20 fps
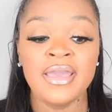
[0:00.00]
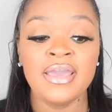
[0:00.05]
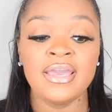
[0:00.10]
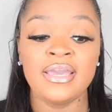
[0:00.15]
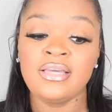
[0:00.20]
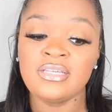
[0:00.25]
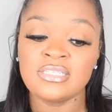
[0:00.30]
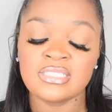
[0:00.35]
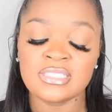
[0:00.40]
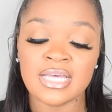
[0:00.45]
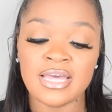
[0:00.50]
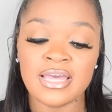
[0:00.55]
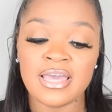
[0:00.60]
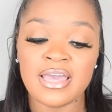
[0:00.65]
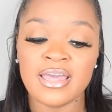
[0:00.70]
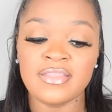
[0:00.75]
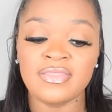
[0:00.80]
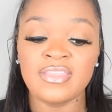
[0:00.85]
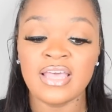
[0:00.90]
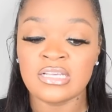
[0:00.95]
He
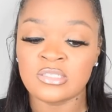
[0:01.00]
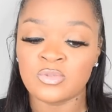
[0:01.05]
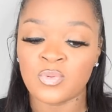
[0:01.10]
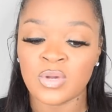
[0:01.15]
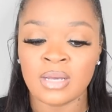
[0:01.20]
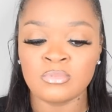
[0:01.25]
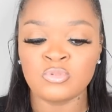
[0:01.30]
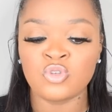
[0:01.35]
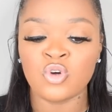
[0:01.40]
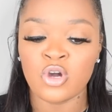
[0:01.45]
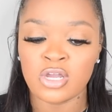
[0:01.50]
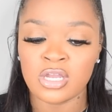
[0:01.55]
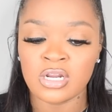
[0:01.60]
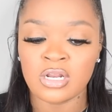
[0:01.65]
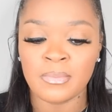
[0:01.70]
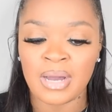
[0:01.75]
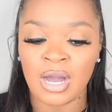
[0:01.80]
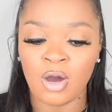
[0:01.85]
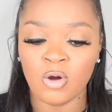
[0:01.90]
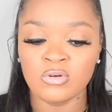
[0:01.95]
said, that's what I'm talking
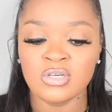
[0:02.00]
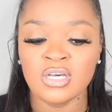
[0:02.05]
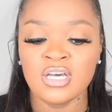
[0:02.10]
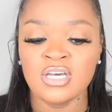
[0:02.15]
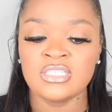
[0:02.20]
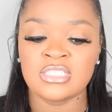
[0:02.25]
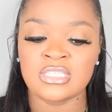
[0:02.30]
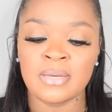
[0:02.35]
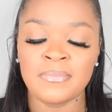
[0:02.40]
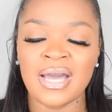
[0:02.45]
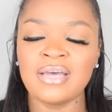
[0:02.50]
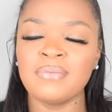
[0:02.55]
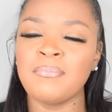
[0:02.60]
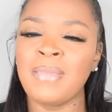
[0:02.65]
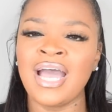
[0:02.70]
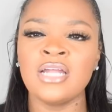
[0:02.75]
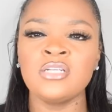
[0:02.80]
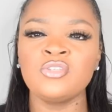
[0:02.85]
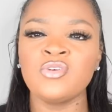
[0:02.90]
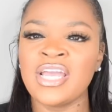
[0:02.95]
about. Somebody,
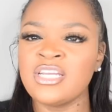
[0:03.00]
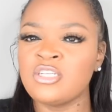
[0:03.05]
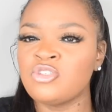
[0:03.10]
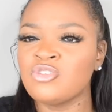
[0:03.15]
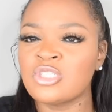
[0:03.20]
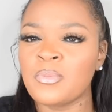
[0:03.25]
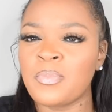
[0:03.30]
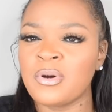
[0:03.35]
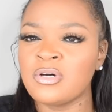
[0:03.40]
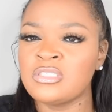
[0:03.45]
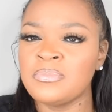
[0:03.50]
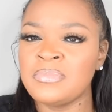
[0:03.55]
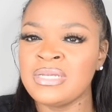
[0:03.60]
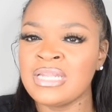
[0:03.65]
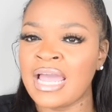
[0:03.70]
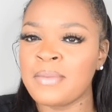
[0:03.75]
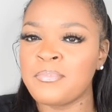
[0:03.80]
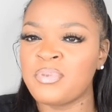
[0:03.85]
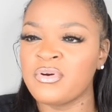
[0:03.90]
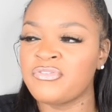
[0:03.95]
mind you, ain't you supposed to be
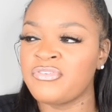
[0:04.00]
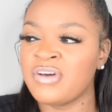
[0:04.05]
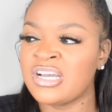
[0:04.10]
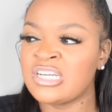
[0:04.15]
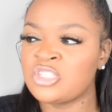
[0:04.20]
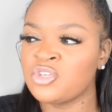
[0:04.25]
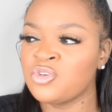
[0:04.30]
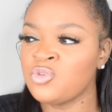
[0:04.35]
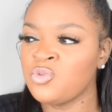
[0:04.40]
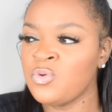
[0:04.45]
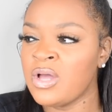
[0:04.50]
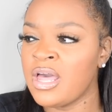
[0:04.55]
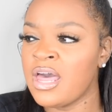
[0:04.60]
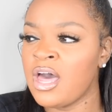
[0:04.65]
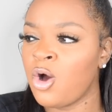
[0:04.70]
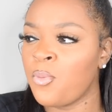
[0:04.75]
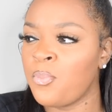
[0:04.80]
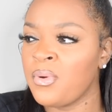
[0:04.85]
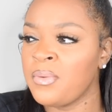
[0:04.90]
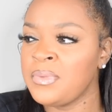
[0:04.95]
like professional and
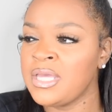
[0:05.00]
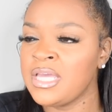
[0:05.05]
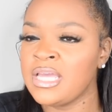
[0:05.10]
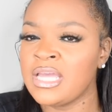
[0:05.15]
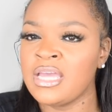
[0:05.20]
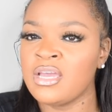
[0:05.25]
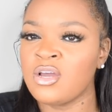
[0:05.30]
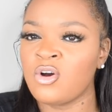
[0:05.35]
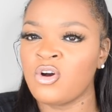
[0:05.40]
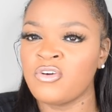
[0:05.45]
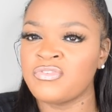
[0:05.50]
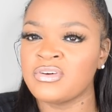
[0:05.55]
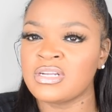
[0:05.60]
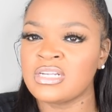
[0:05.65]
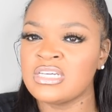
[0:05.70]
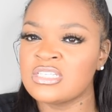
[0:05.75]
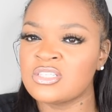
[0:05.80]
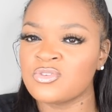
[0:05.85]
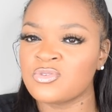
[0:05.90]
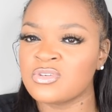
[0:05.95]
helping me get off a
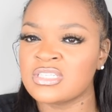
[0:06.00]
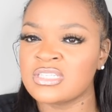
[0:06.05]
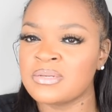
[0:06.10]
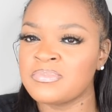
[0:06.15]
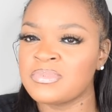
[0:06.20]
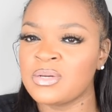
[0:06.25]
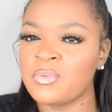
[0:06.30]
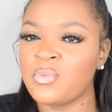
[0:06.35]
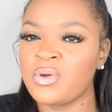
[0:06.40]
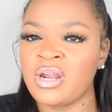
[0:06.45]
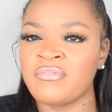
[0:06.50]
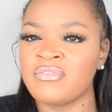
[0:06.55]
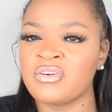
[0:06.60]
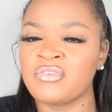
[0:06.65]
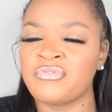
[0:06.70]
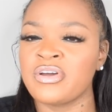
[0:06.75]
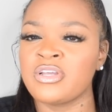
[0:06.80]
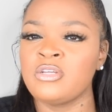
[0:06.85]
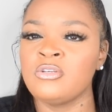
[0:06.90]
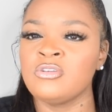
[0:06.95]
list or something, whatever the
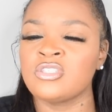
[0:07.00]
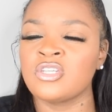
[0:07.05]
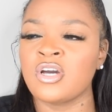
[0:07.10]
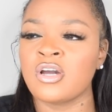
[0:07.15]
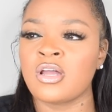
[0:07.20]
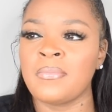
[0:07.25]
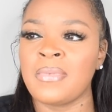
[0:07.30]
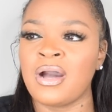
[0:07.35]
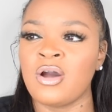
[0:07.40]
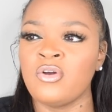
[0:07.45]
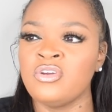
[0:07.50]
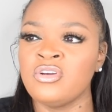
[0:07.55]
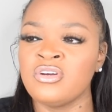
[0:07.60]
fuck you're talking about?